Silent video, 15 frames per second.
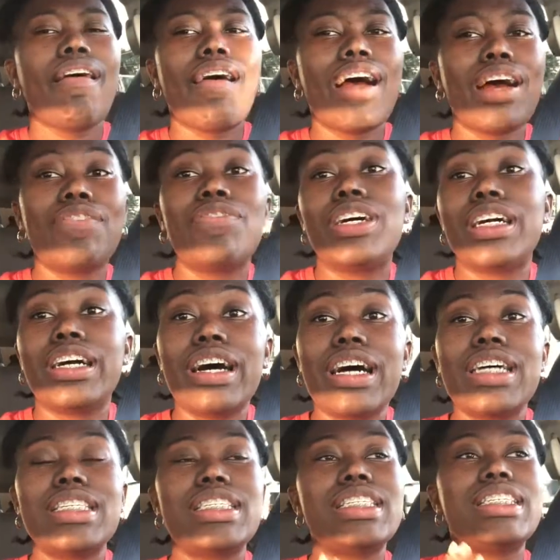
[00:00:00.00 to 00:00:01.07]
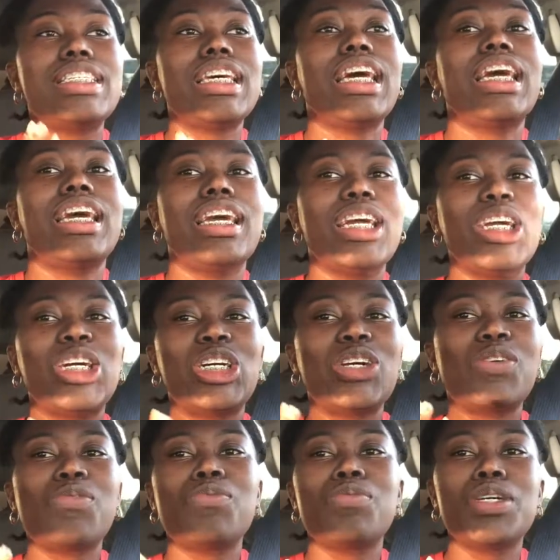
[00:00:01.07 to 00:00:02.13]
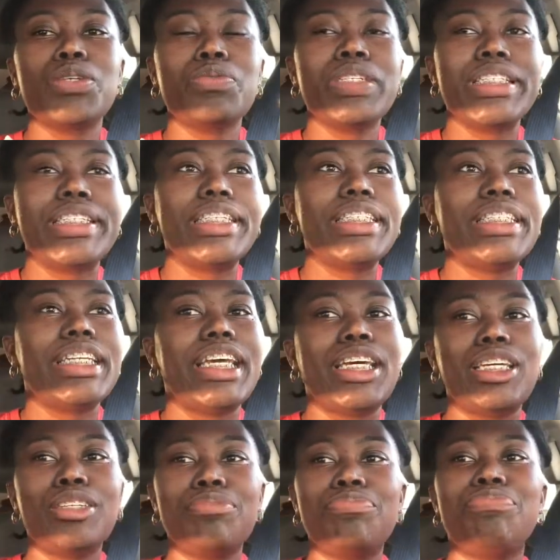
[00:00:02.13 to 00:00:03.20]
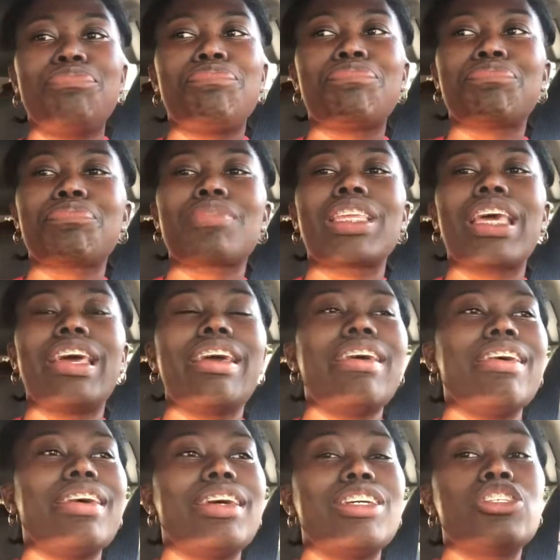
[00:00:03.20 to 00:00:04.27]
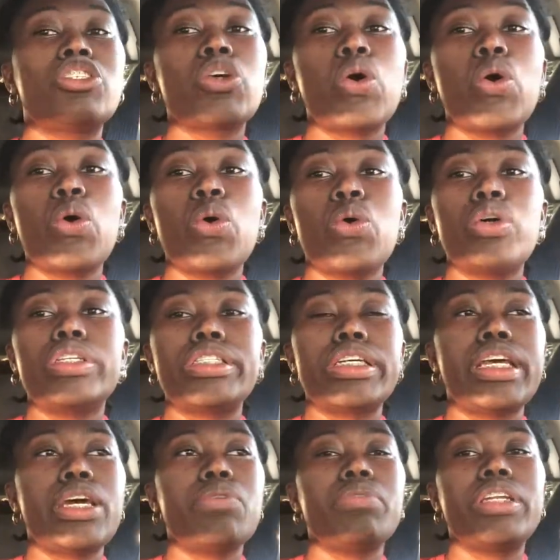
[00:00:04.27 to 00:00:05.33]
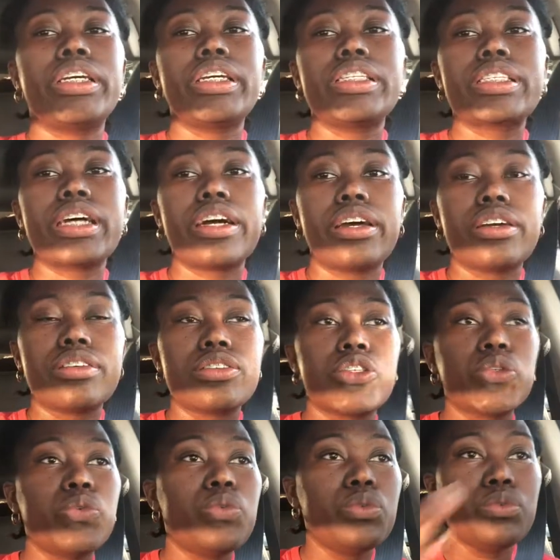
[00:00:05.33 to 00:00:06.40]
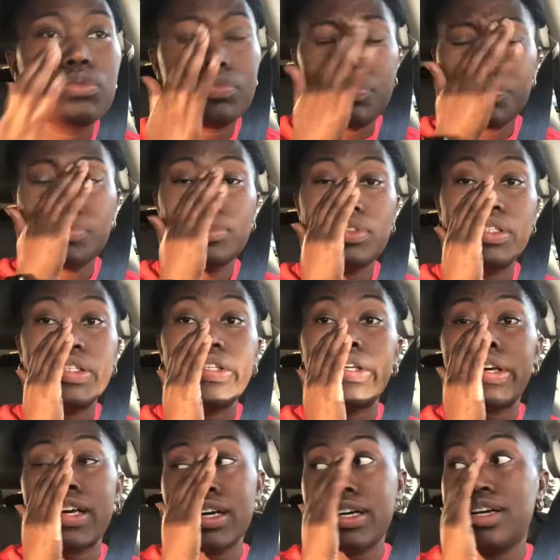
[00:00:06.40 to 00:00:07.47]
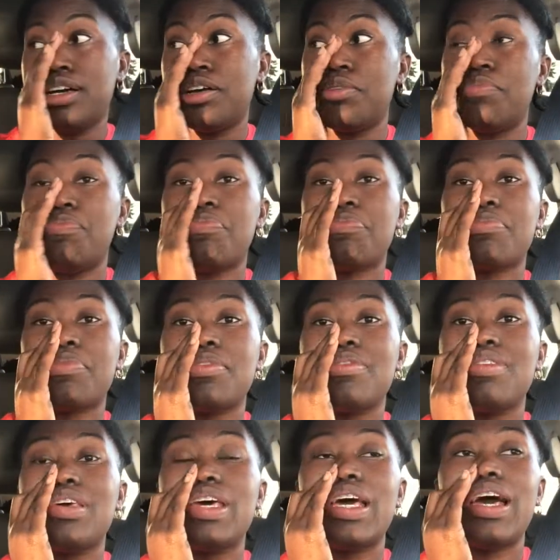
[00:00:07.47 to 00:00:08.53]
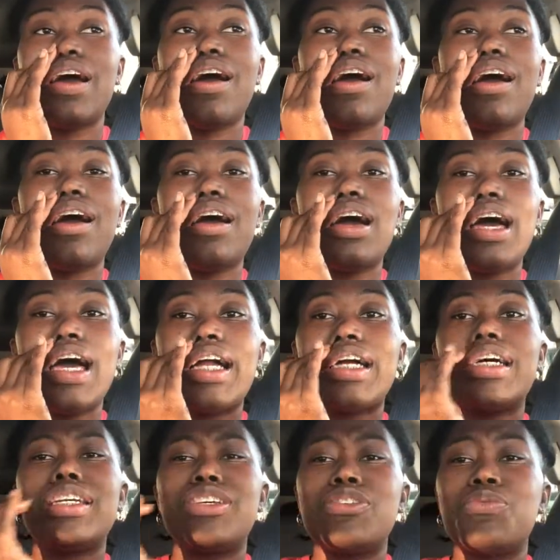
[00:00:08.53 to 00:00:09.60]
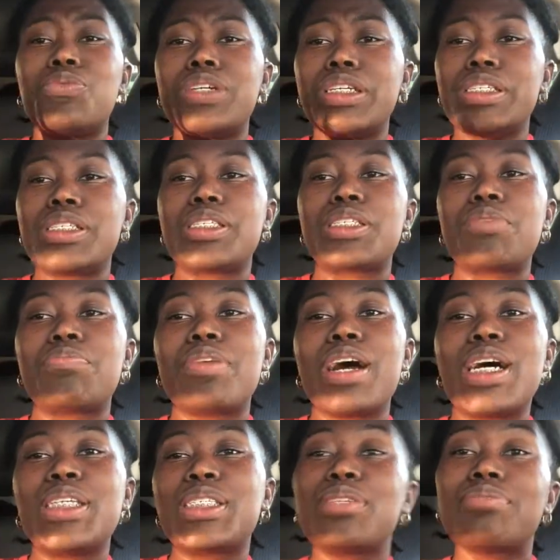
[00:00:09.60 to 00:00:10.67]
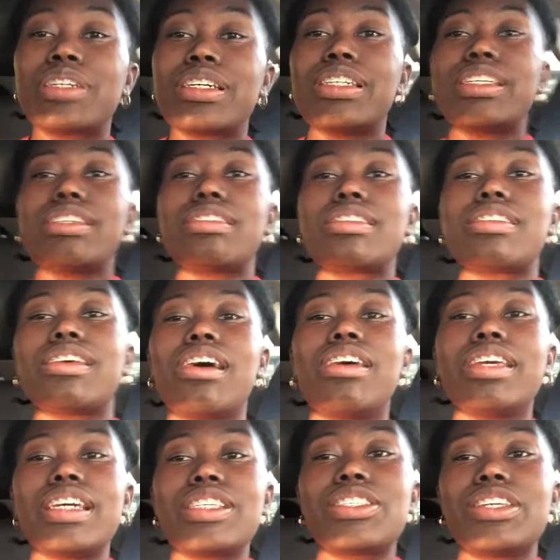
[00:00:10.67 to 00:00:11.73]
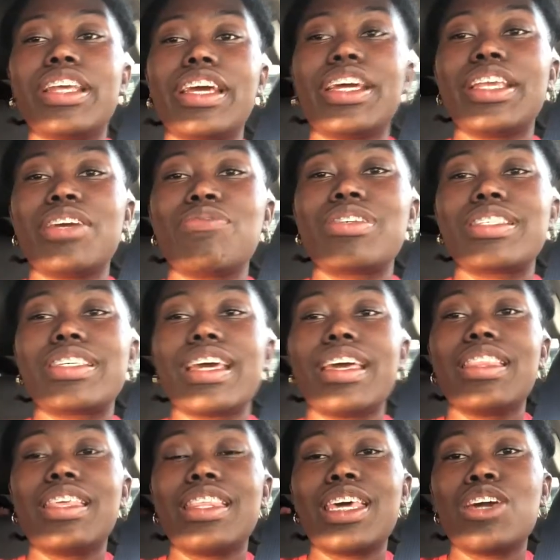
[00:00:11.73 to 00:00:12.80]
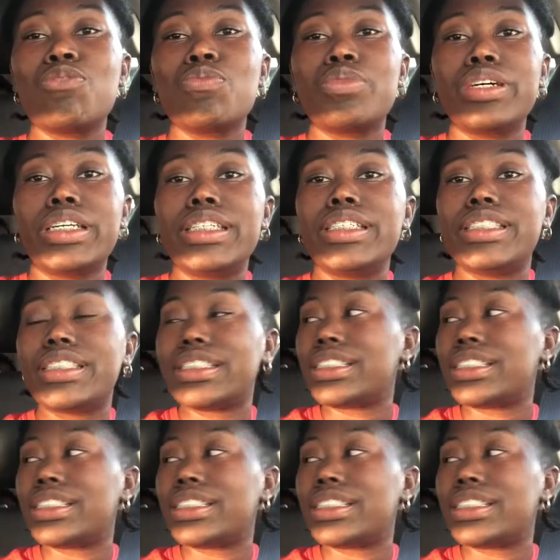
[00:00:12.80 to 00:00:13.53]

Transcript: I forgot to say what we did today. So today, when the kids got out of school, I kind of wanted to surprise them, because yesterday they were saying that they wanted